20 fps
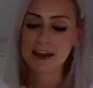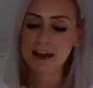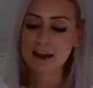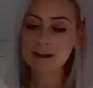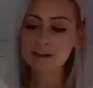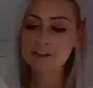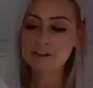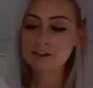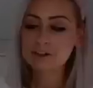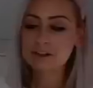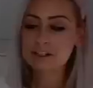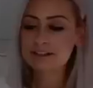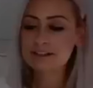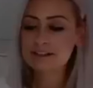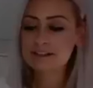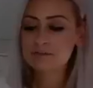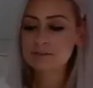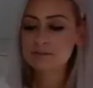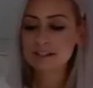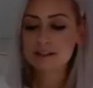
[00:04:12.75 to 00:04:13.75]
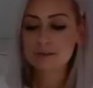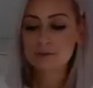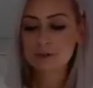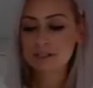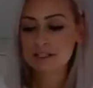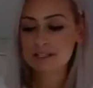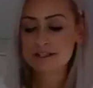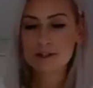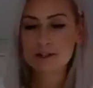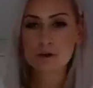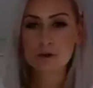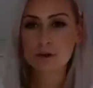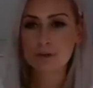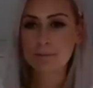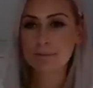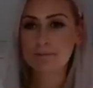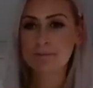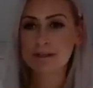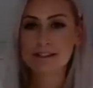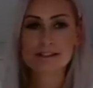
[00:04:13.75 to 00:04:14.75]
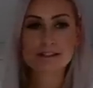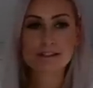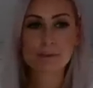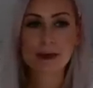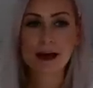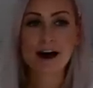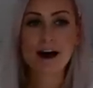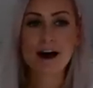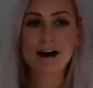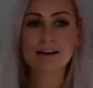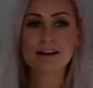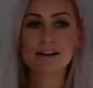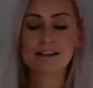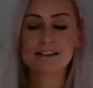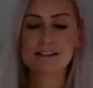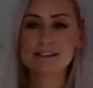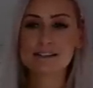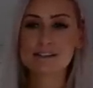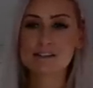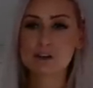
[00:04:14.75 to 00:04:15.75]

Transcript: And, you know, this is really what this call is about is,